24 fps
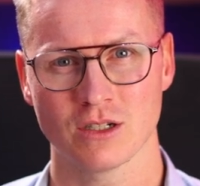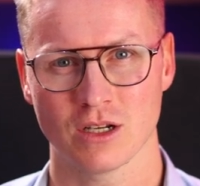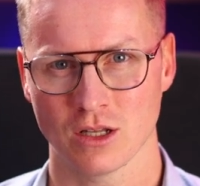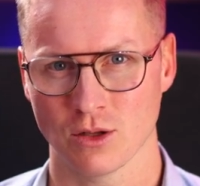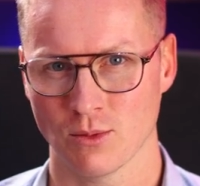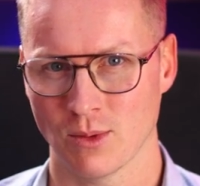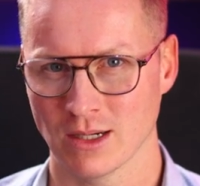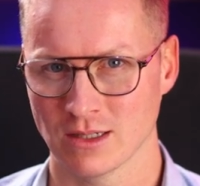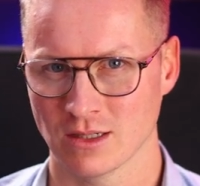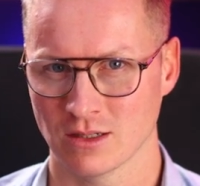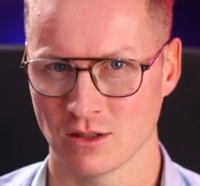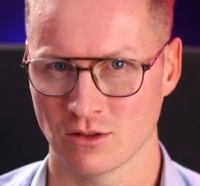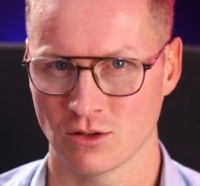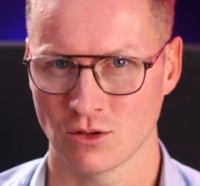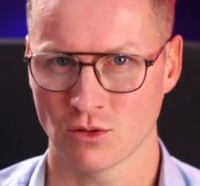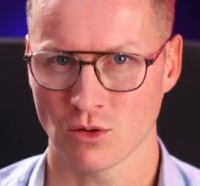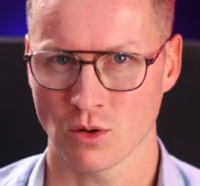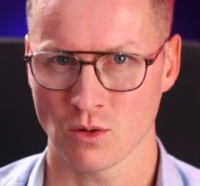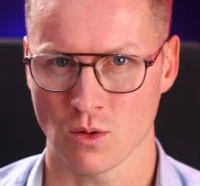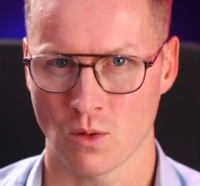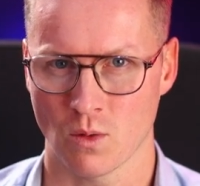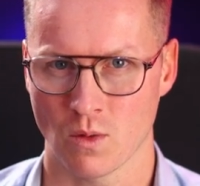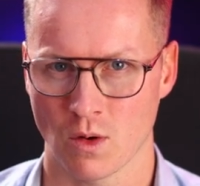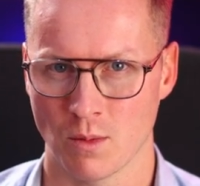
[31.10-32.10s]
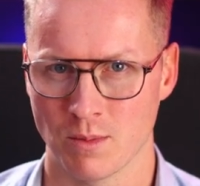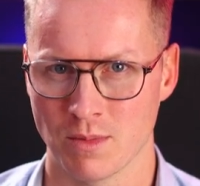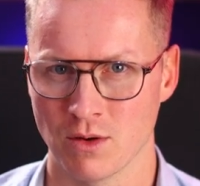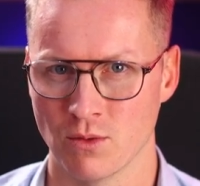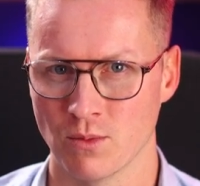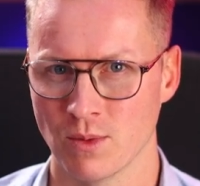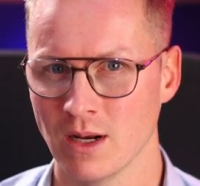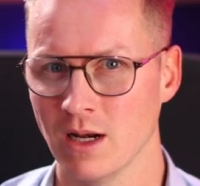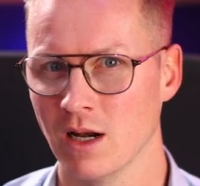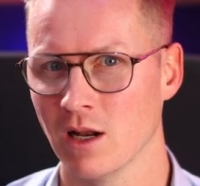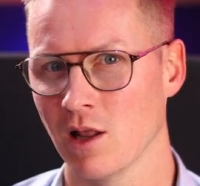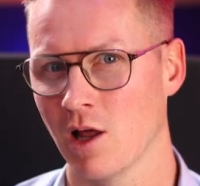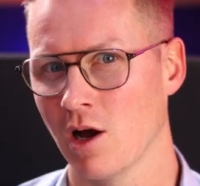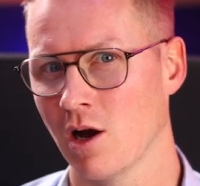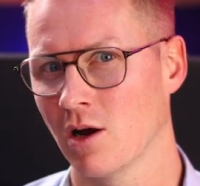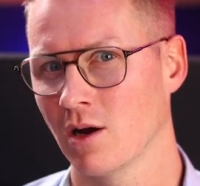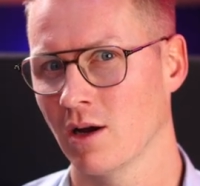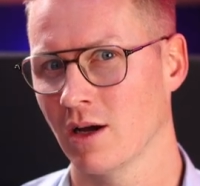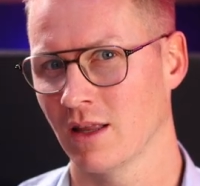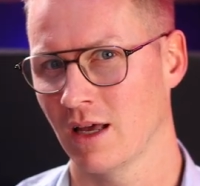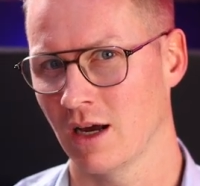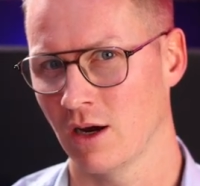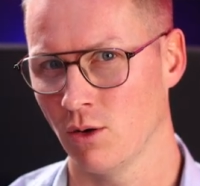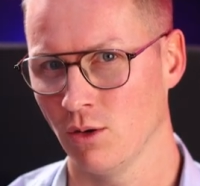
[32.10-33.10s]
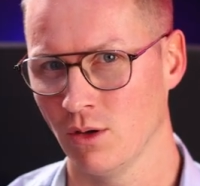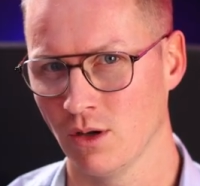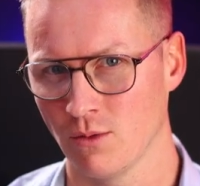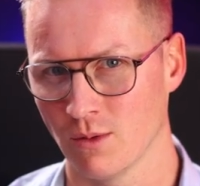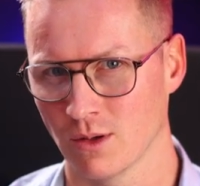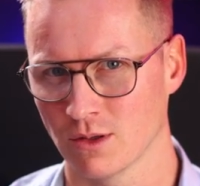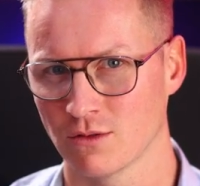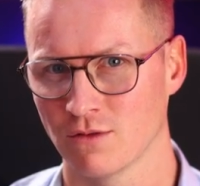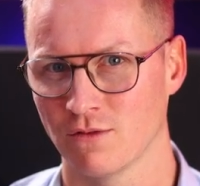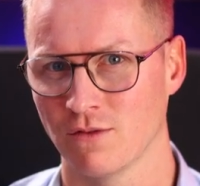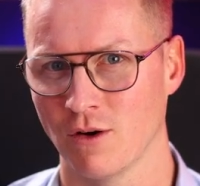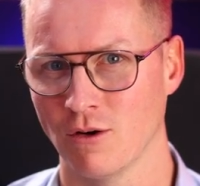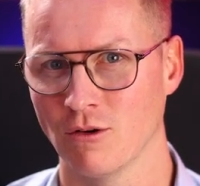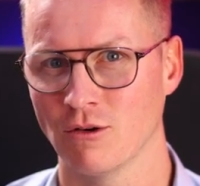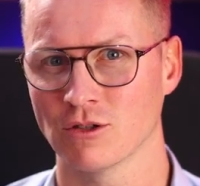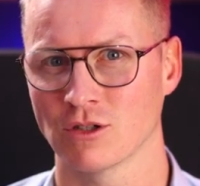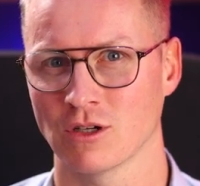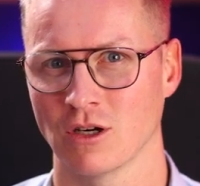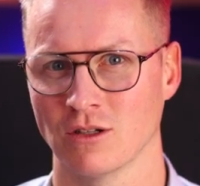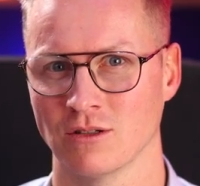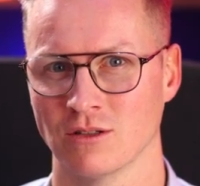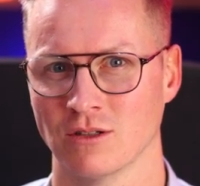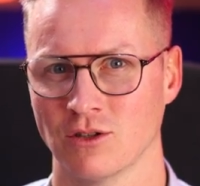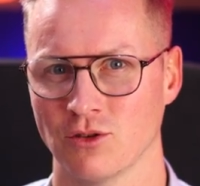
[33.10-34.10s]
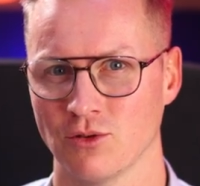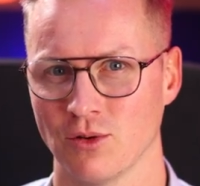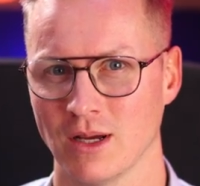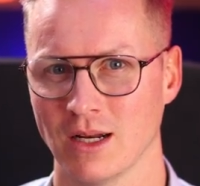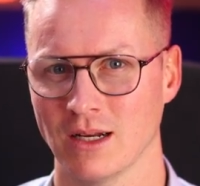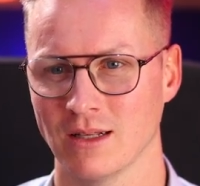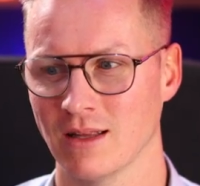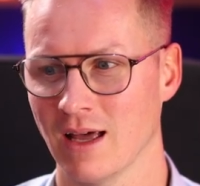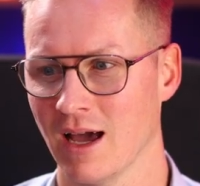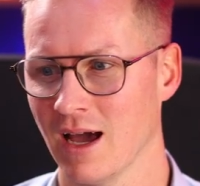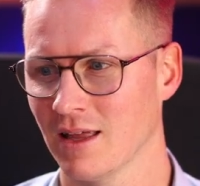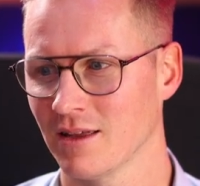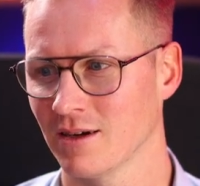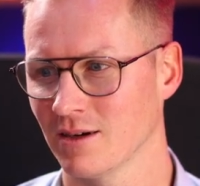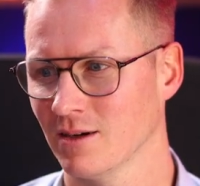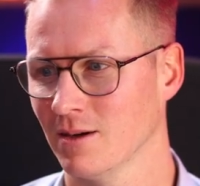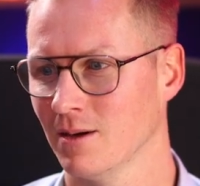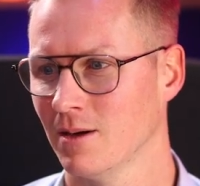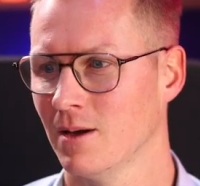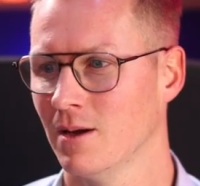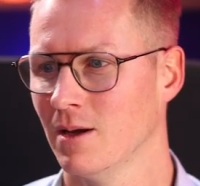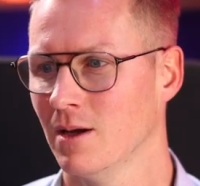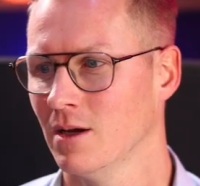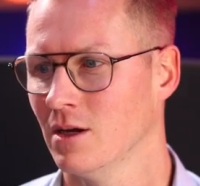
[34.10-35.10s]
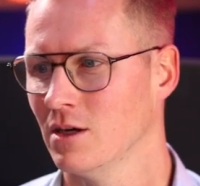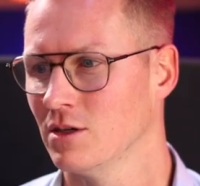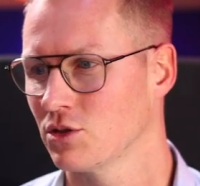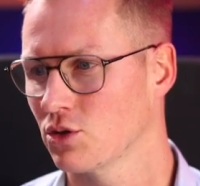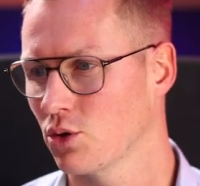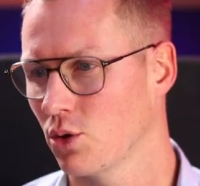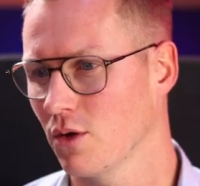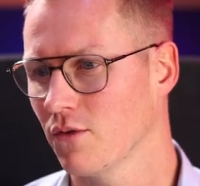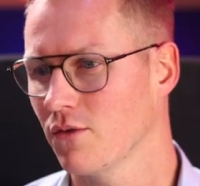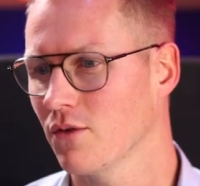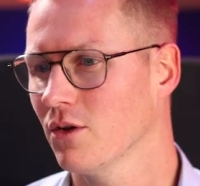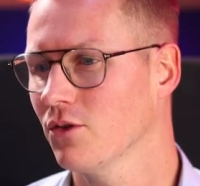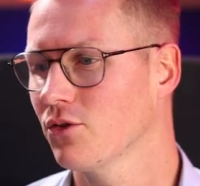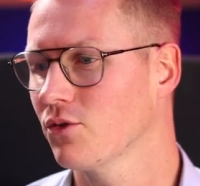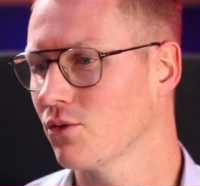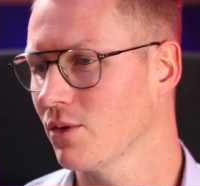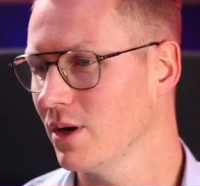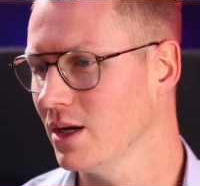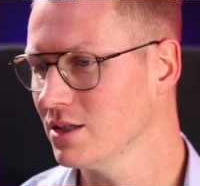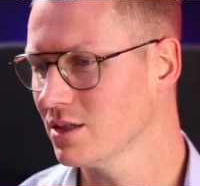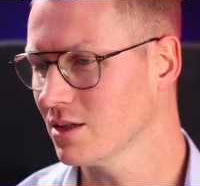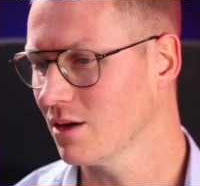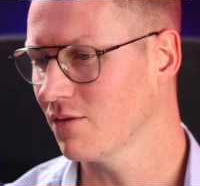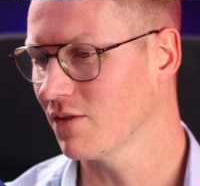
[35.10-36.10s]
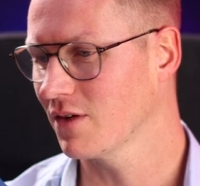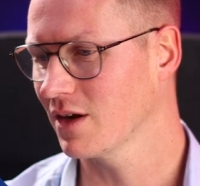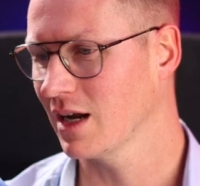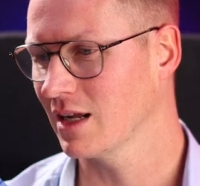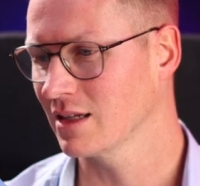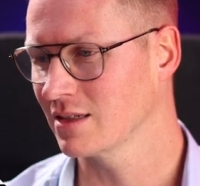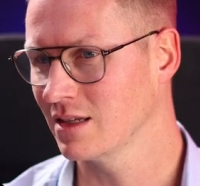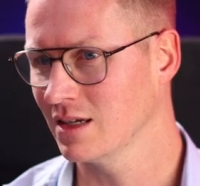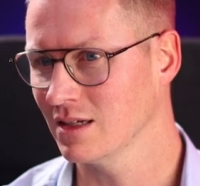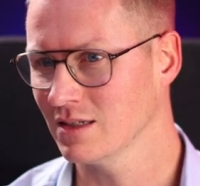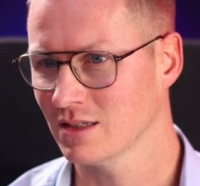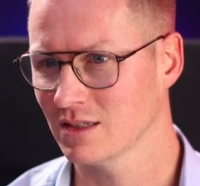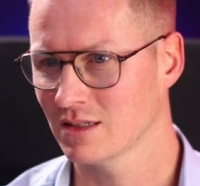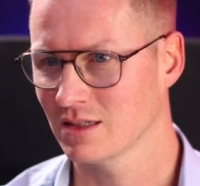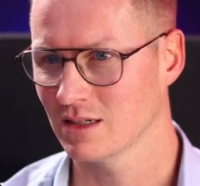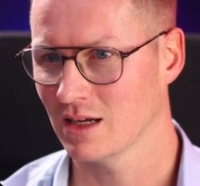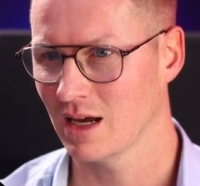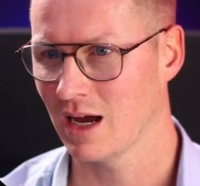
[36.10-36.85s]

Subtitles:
otherwise the tutorial will be really long and I only want to focus on creating the header. So if you want to create something like this,